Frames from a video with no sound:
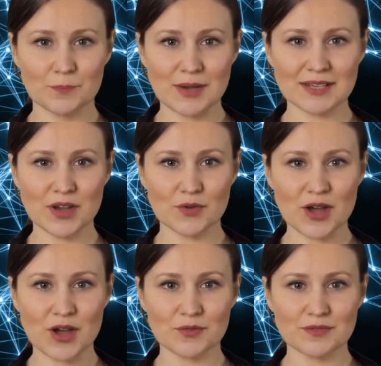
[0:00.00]
based on
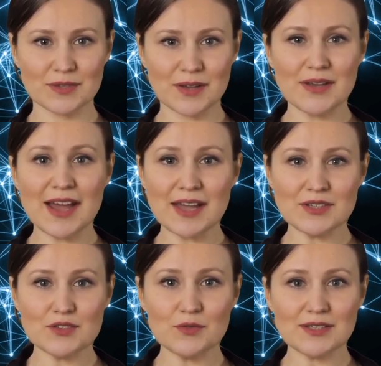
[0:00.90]
codes,
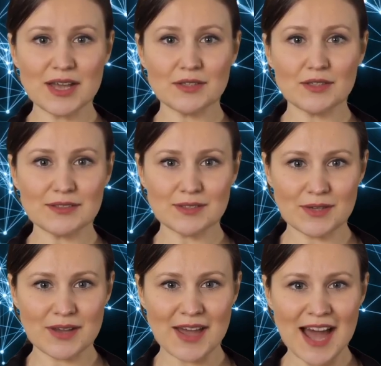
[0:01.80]
industry standards,
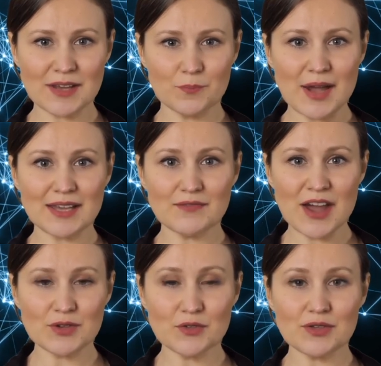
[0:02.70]
and
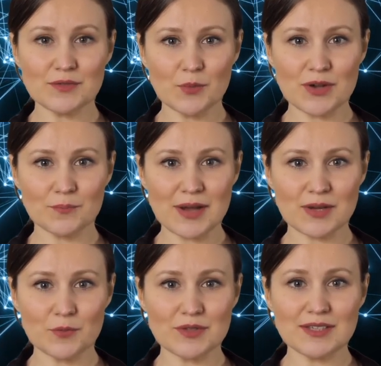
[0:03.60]
manufacturers'
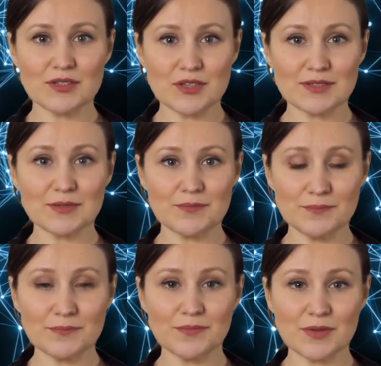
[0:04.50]
recommended procedures.
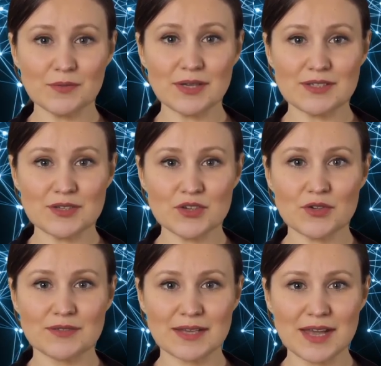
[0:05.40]
This
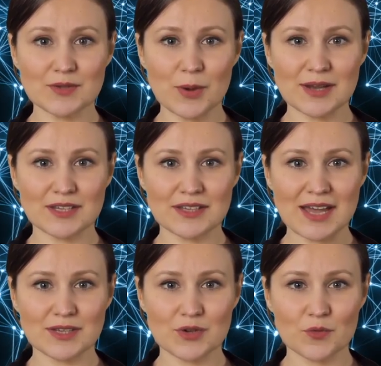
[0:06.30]
ensures that expected
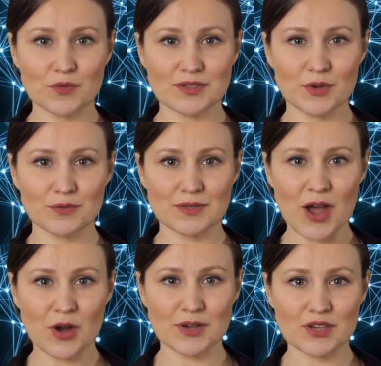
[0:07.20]
technical results
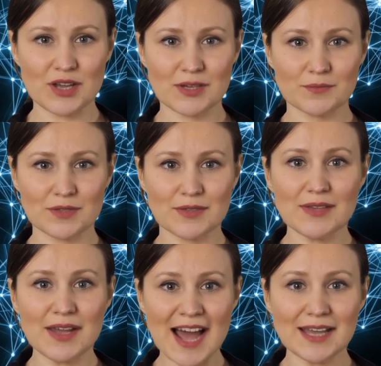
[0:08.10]
are achieved
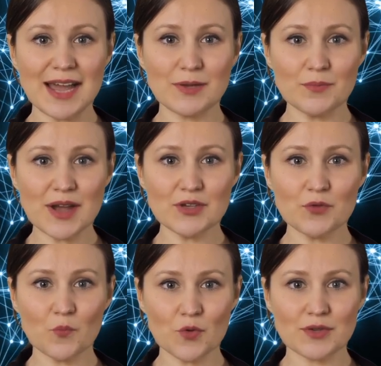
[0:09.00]
and that vendor
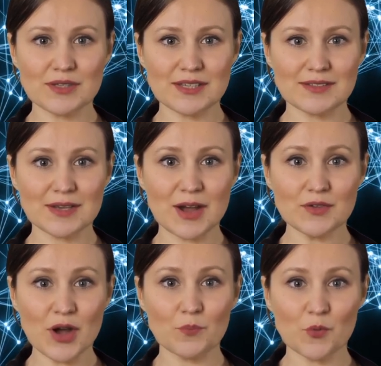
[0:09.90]
warranties are
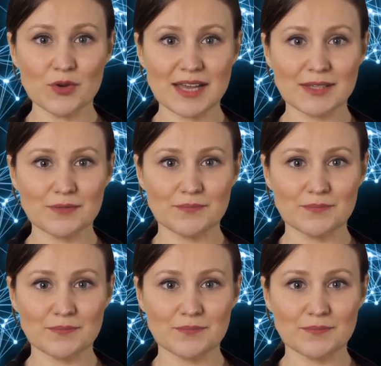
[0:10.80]
not voided.